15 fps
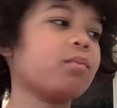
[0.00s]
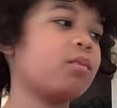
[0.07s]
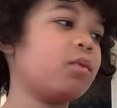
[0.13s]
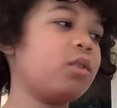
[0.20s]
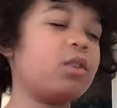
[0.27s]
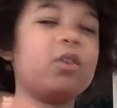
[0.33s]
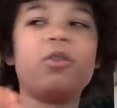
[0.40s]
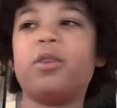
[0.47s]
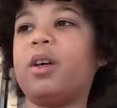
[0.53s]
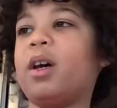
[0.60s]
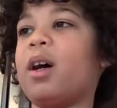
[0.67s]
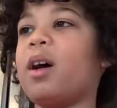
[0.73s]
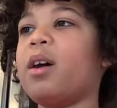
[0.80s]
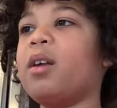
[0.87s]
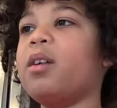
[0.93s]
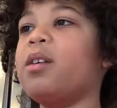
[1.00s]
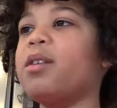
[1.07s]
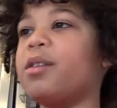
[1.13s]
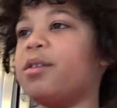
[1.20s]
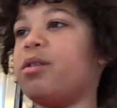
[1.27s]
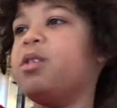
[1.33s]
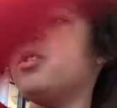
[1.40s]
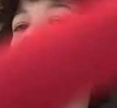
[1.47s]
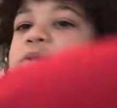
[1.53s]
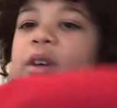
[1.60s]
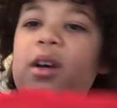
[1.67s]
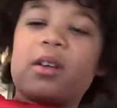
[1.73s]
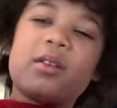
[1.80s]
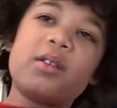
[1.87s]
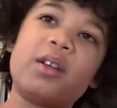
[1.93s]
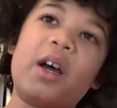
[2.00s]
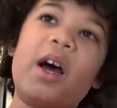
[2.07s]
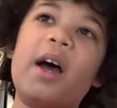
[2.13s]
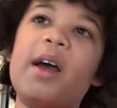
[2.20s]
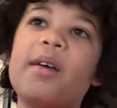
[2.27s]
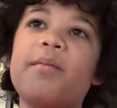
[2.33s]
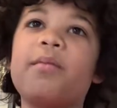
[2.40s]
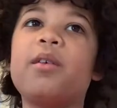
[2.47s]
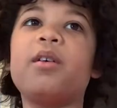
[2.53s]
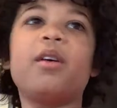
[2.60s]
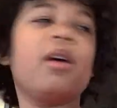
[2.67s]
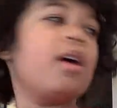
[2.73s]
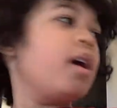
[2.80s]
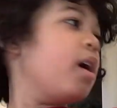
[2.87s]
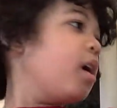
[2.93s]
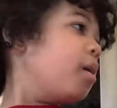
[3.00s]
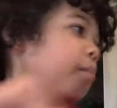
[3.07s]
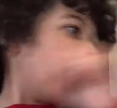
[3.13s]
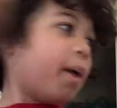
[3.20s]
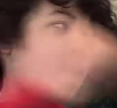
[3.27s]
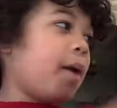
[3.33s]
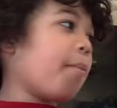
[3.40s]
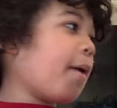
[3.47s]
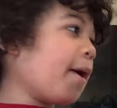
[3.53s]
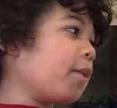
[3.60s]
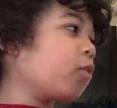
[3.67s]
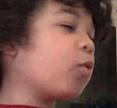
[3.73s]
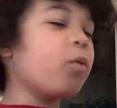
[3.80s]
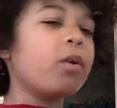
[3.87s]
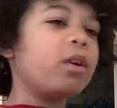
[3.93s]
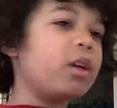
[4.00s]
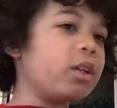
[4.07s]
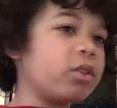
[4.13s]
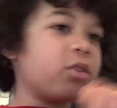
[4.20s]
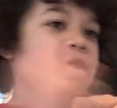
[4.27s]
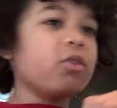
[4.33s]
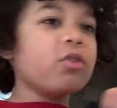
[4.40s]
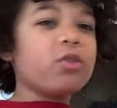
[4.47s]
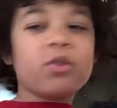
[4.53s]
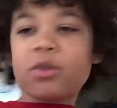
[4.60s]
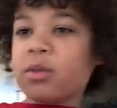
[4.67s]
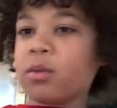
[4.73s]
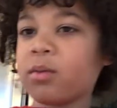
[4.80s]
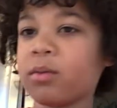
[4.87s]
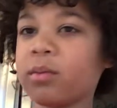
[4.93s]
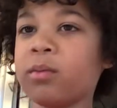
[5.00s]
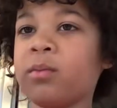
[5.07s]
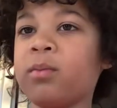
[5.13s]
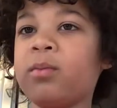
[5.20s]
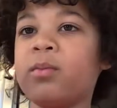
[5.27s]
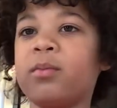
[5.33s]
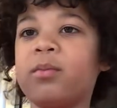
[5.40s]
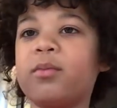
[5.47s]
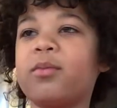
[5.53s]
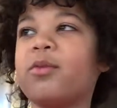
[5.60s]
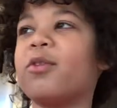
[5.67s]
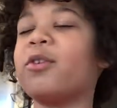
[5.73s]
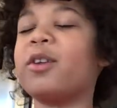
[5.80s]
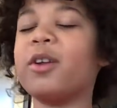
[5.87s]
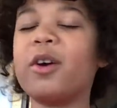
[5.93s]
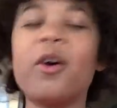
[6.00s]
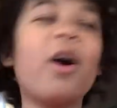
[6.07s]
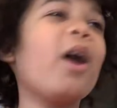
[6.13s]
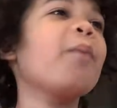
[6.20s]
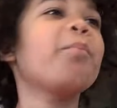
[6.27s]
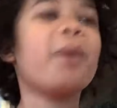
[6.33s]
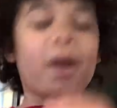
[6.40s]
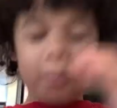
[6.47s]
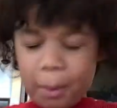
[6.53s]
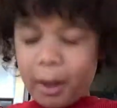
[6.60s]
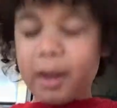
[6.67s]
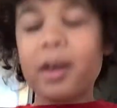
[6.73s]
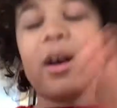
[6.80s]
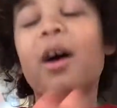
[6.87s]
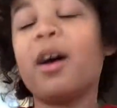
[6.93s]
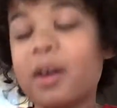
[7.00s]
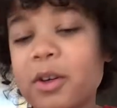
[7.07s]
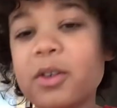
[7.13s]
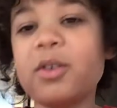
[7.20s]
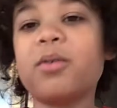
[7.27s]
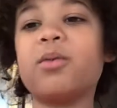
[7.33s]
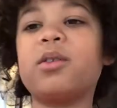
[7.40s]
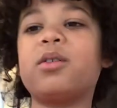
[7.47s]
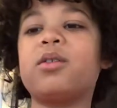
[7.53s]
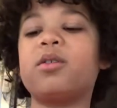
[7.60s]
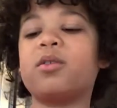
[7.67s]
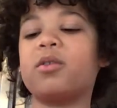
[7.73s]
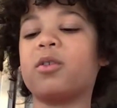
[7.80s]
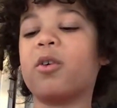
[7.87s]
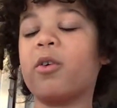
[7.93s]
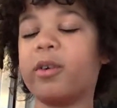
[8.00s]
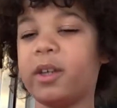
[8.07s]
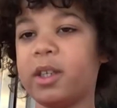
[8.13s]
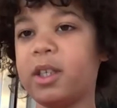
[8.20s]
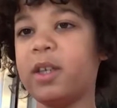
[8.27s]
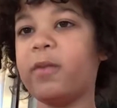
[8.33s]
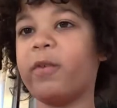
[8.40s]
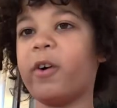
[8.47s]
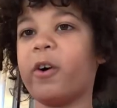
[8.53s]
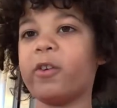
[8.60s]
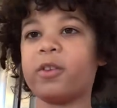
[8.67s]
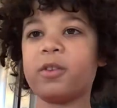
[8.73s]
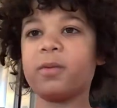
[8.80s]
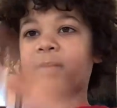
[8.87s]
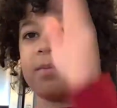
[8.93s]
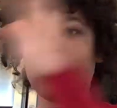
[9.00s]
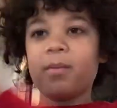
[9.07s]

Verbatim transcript: So yeah, see you next time, and bye bye coin hunters. No, bye bye guys. Let's just go with the default.